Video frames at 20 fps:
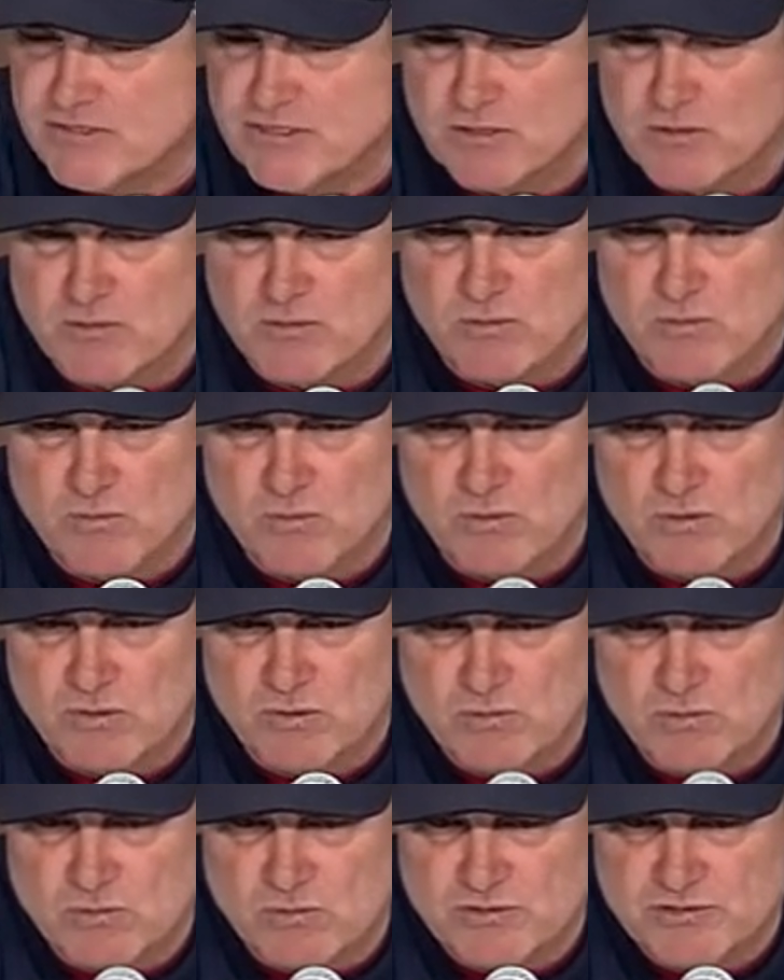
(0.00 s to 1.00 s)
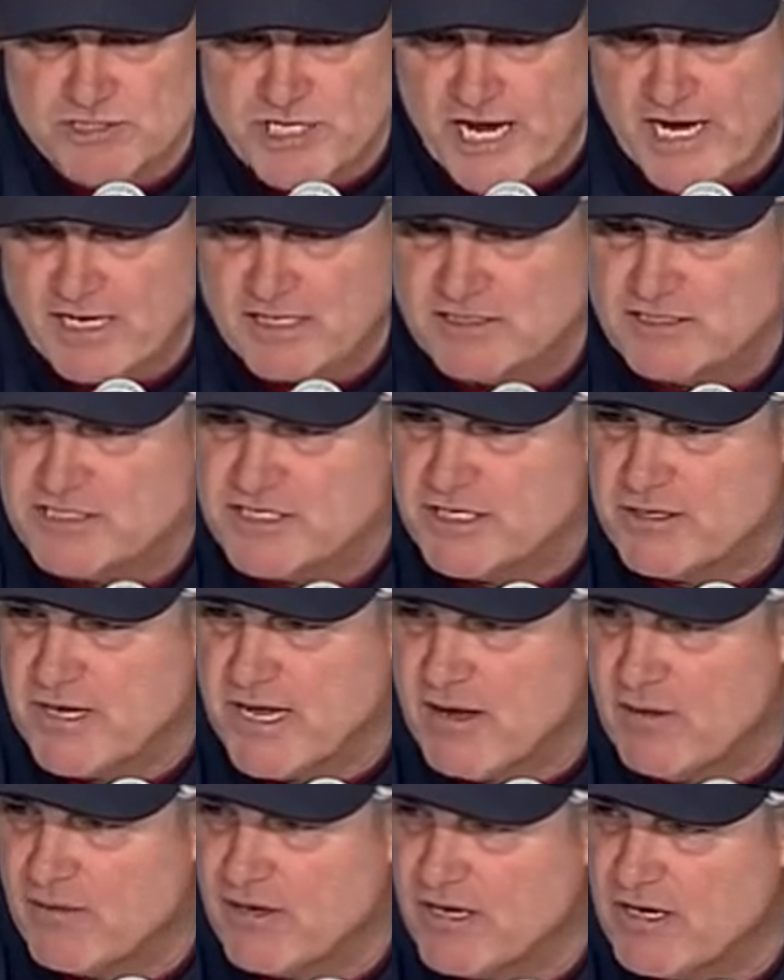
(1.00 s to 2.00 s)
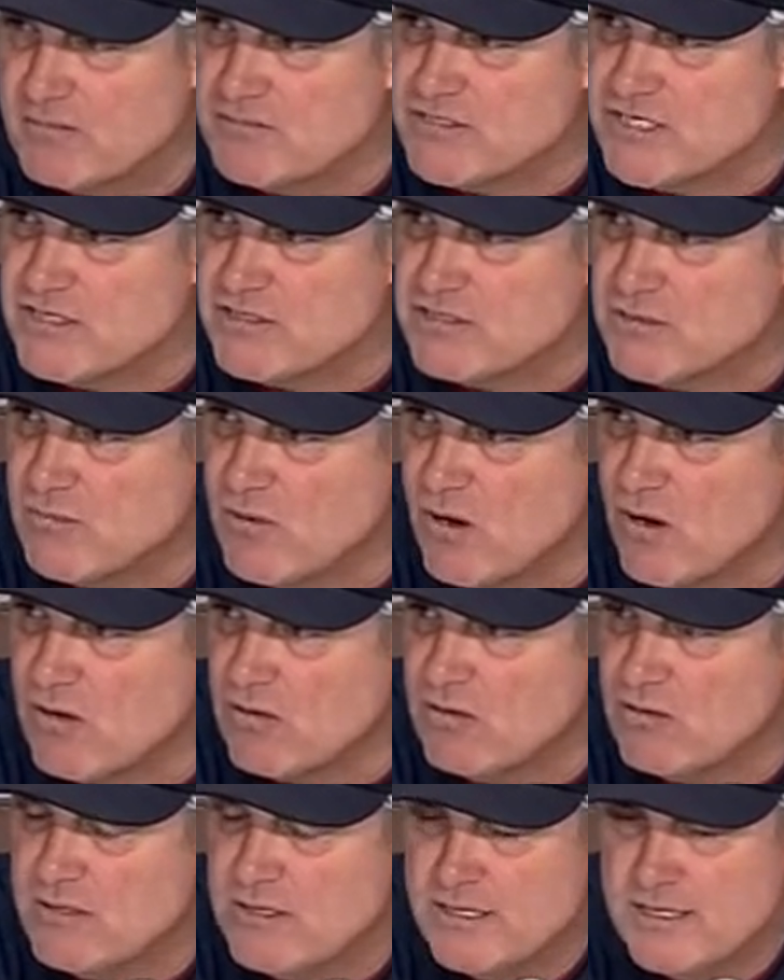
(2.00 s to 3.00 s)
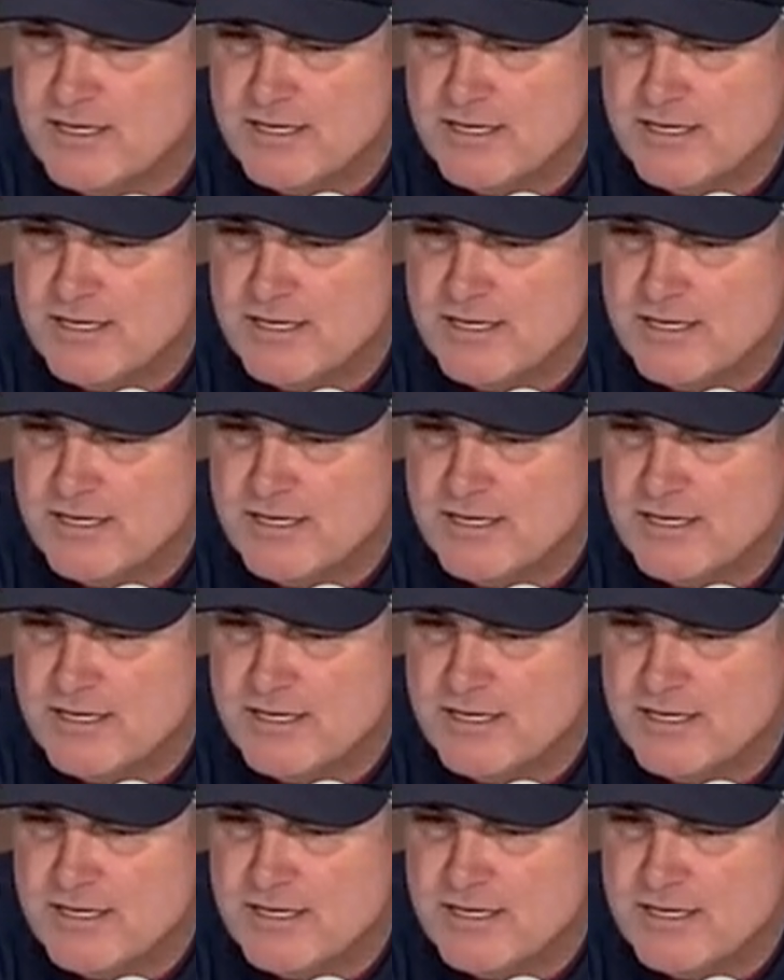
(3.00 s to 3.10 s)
So we'll, we'll check and see how he comes in tomorrow.